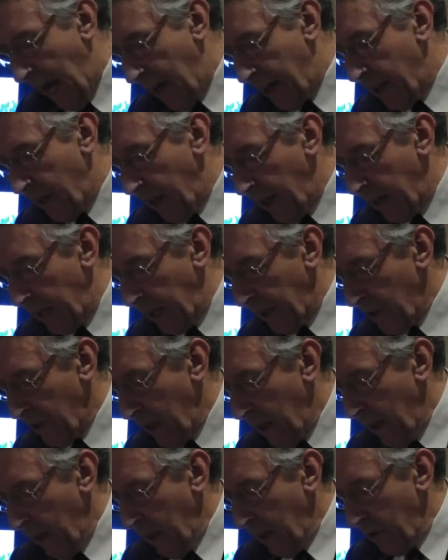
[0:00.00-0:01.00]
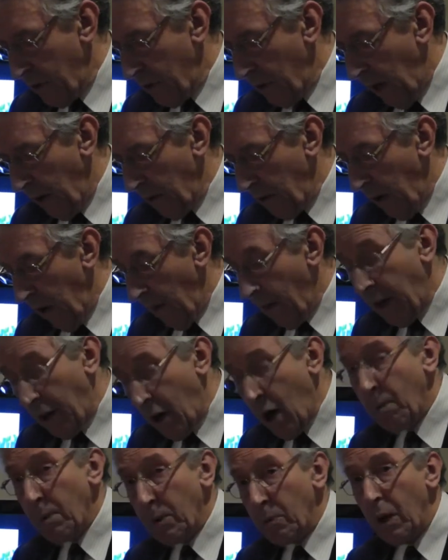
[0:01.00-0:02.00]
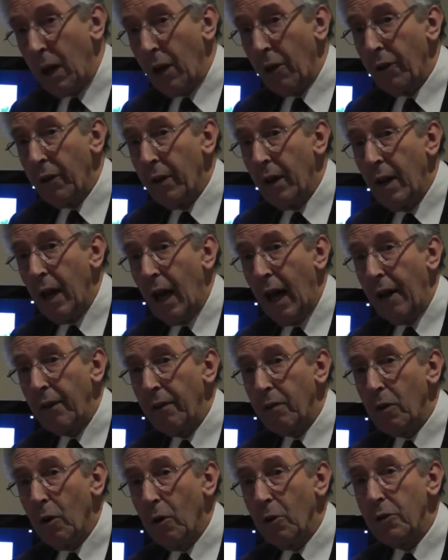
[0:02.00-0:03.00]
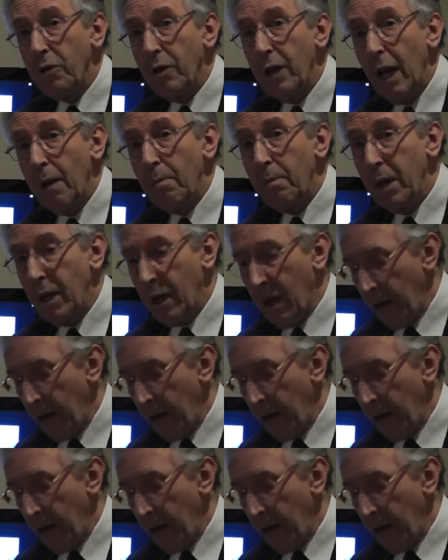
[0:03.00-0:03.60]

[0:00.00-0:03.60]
and earnings throughout the Commonwealth and, of course, the neighbouring